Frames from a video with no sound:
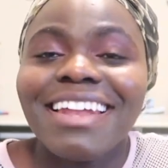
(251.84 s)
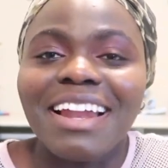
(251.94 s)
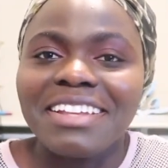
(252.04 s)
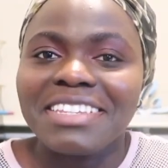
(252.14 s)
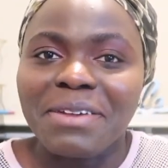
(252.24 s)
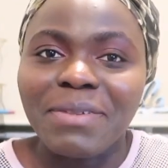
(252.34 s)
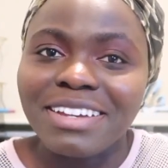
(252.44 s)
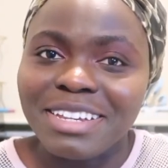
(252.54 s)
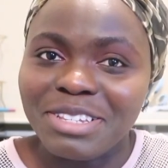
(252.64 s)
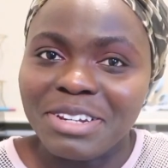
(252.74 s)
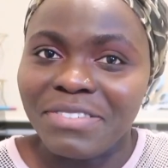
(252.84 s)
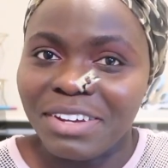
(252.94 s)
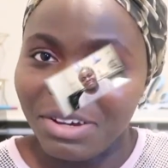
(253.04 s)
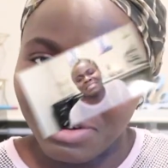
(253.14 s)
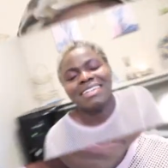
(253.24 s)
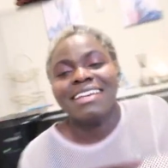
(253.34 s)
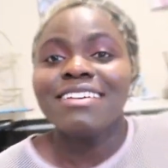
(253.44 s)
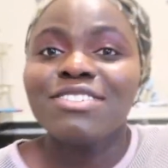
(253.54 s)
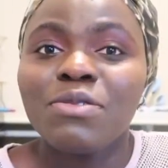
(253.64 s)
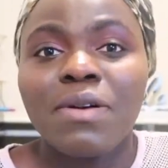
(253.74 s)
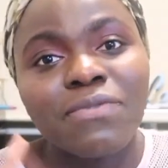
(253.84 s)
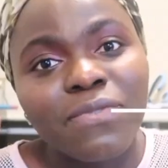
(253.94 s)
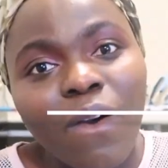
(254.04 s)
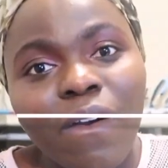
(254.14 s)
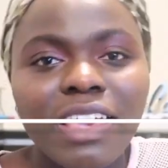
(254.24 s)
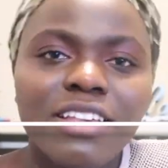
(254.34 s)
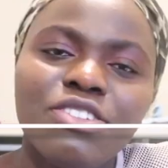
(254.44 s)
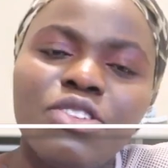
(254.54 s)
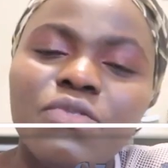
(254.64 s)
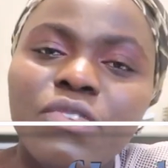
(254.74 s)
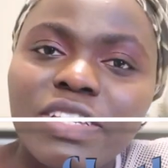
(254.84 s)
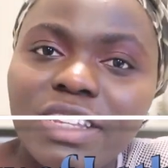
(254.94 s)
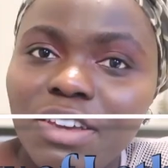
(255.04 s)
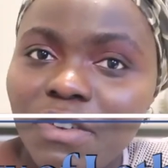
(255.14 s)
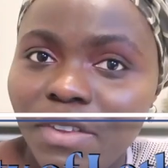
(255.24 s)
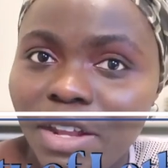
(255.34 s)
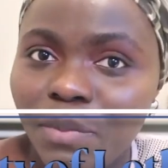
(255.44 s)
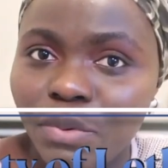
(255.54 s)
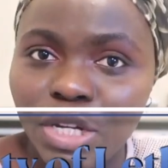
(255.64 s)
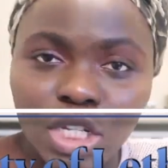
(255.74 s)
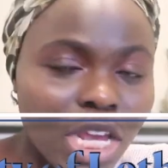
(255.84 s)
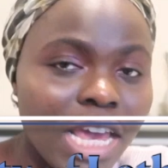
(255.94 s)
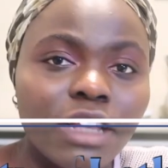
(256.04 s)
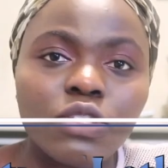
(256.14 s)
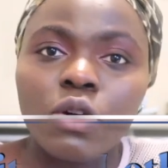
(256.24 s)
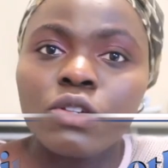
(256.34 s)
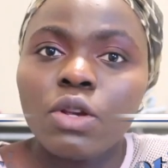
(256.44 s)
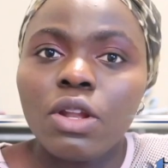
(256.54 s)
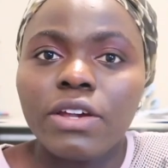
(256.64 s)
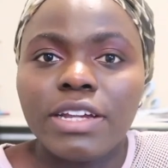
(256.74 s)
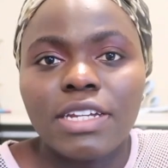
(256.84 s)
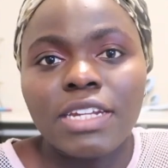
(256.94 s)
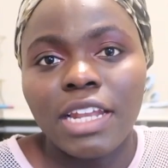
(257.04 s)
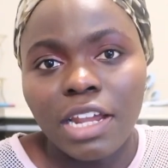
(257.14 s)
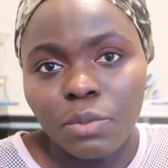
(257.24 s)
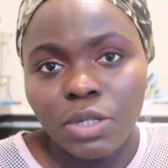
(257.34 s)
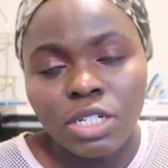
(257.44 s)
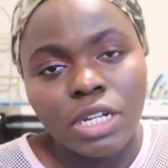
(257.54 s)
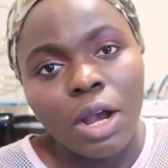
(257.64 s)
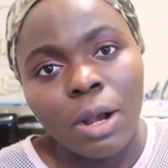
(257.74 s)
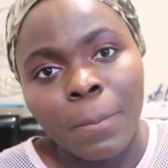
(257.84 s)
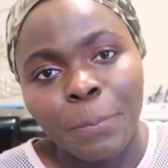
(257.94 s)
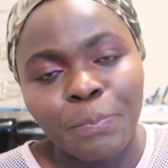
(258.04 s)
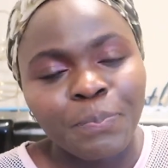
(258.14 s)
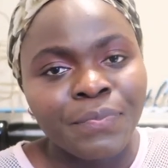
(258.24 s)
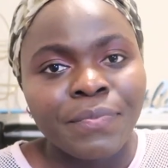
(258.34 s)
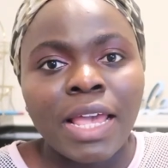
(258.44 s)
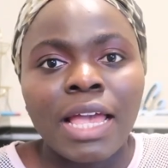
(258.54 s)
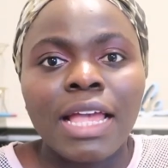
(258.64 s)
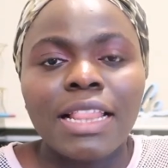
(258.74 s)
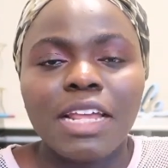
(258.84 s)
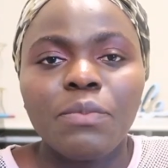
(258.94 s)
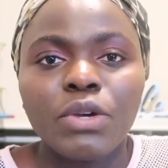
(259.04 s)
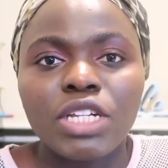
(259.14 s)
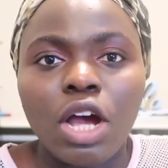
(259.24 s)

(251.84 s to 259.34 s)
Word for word: Now let's get back into the video. So number four is University of Lethbridge. It's also located in Lethbridge, um, Lethbridge,